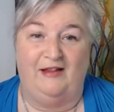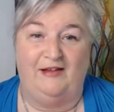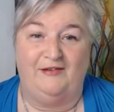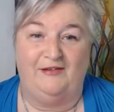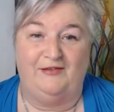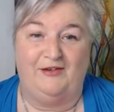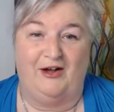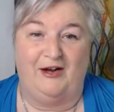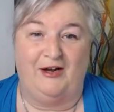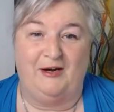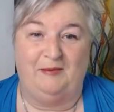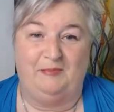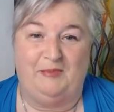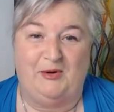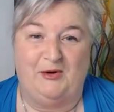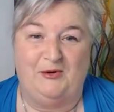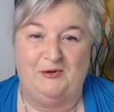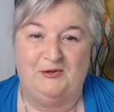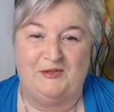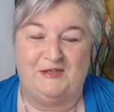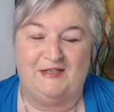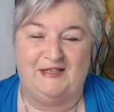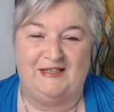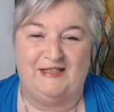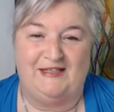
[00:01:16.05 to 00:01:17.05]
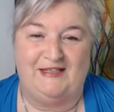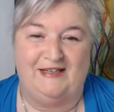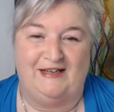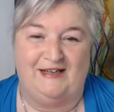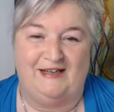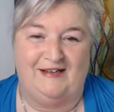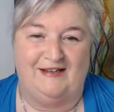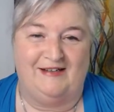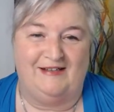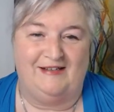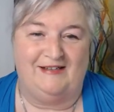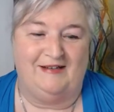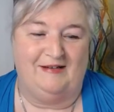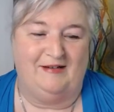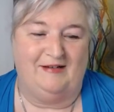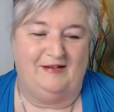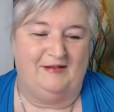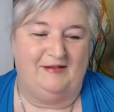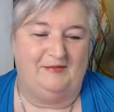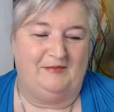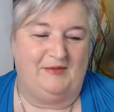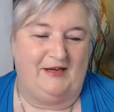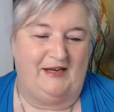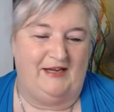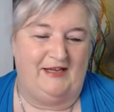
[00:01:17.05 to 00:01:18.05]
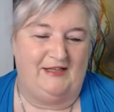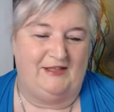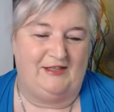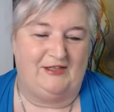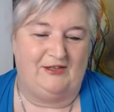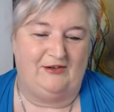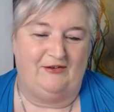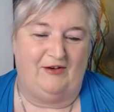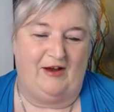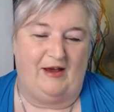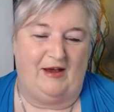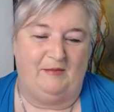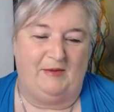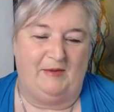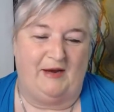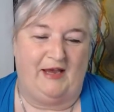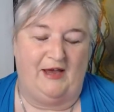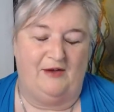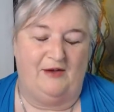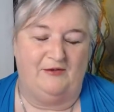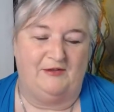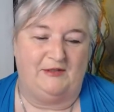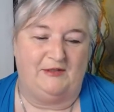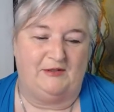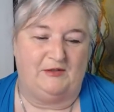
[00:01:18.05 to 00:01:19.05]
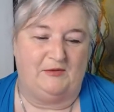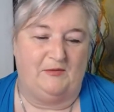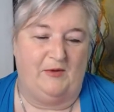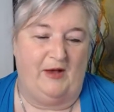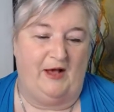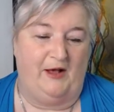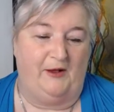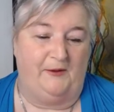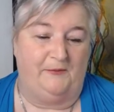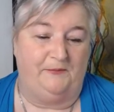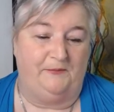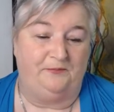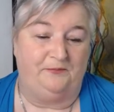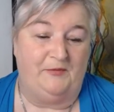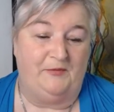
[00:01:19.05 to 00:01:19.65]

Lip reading: I've got it posted on my Instagram account as well.